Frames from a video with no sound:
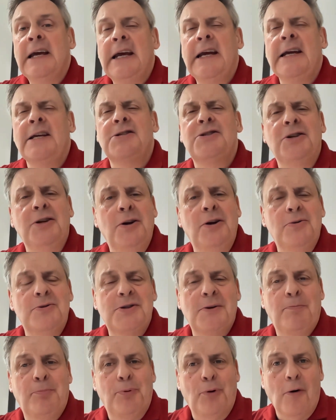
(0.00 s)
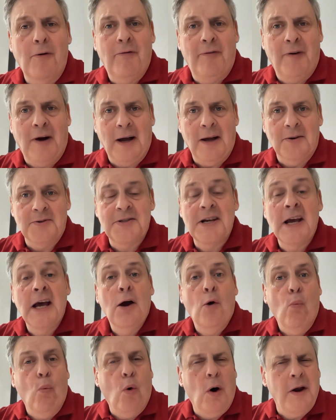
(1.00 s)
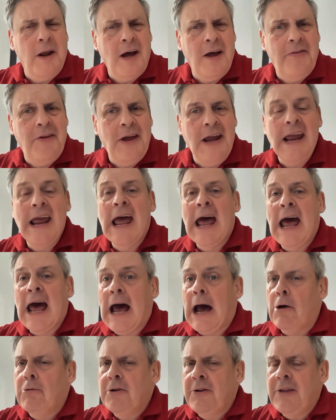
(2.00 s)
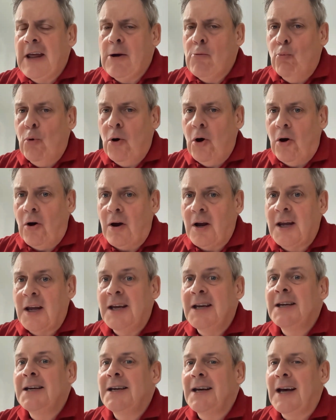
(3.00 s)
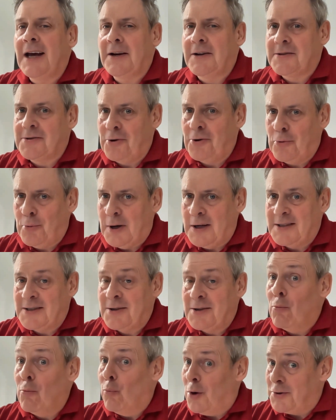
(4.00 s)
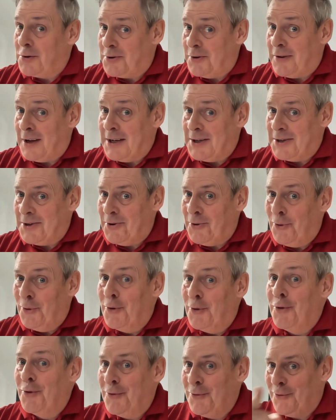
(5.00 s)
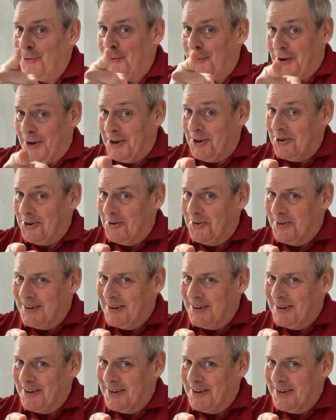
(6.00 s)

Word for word: It's user profiles. What are they? How do they work? And as always, what do they do for you?